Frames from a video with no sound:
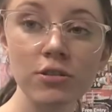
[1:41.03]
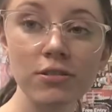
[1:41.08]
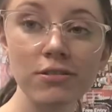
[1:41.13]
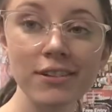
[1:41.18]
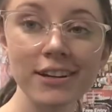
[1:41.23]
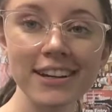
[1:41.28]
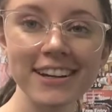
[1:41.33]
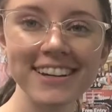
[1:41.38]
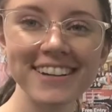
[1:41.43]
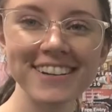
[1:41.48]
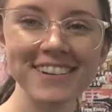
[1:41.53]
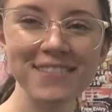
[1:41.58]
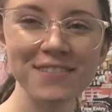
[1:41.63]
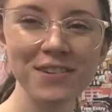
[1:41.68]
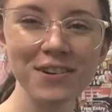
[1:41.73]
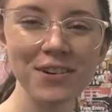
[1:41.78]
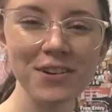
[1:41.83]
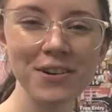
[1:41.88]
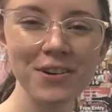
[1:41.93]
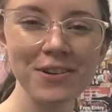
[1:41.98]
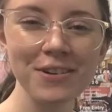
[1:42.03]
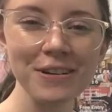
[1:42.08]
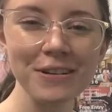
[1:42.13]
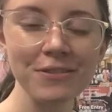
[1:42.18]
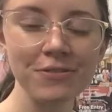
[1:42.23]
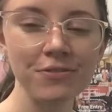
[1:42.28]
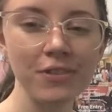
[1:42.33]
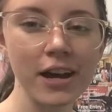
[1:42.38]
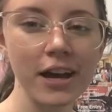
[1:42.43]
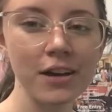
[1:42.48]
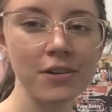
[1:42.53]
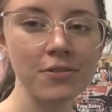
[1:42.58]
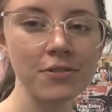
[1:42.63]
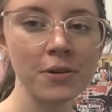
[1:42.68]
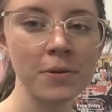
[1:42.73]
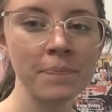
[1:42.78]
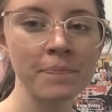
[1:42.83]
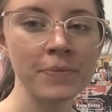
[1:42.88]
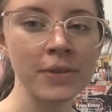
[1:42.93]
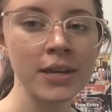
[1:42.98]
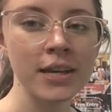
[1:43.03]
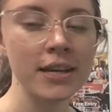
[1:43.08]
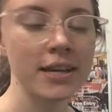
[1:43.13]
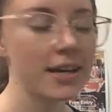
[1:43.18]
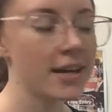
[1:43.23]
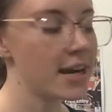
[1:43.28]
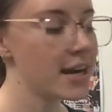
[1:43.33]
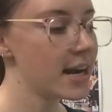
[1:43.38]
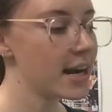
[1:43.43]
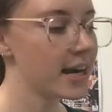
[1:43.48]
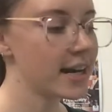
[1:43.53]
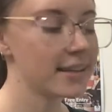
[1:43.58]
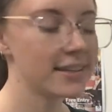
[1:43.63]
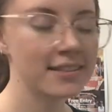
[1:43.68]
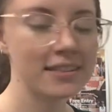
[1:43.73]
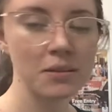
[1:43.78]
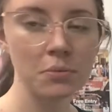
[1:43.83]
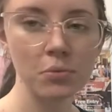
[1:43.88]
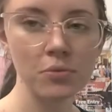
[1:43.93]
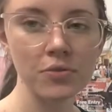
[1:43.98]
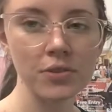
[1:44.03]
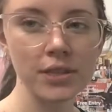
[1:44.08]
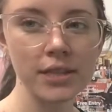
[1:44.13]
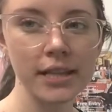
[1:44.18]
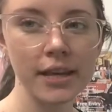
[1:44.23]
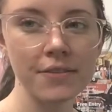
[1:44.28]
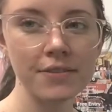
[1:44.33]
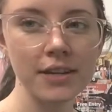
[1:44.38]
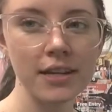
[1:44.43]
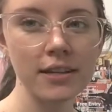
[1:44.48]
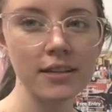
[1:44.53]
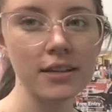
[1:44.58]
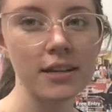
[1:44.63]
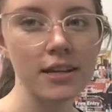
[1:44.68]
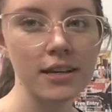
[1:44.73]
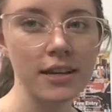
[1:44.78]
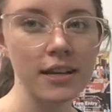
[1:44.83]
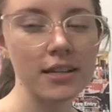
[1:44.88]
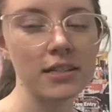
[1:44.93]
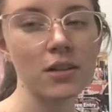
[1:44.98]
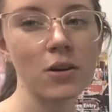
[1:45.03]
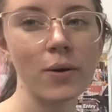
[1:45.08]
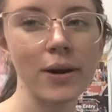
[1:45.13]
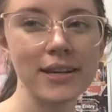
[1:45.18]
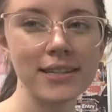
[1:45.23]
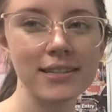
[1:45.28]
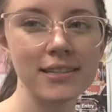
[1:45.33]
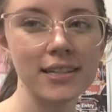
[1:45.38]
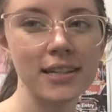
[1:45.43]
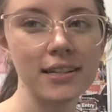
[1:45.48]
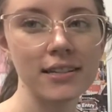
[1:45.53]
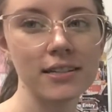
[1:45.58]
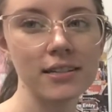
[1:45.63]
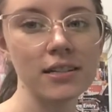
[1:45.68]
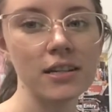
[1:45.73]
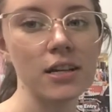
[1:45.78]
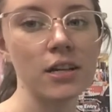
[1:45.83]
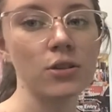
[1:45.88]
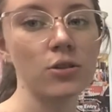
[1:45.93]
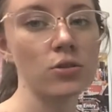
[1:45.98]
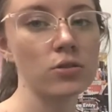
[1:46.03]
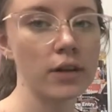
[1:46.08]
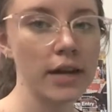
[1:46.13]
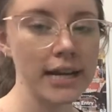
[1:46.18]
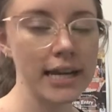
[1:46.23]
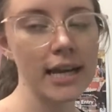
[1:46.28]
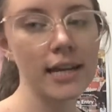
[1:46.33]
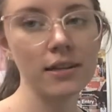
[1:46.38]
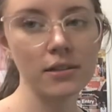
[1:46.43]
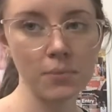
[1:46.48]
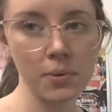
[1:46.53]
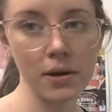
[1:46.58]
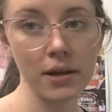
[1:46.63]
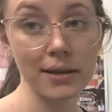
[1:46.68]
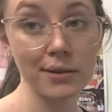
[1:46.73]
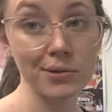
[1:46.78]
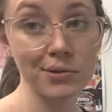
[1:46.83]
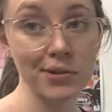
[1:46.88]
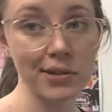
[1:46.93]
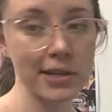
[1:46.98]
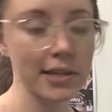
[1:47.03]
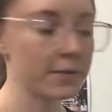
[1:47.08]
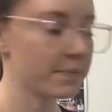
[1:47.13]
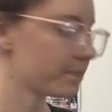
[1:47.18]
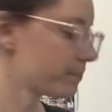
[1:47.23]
3, 4, 5. Nice and simple for the left hand. It's quite standard. The right hand is where it gets tricky.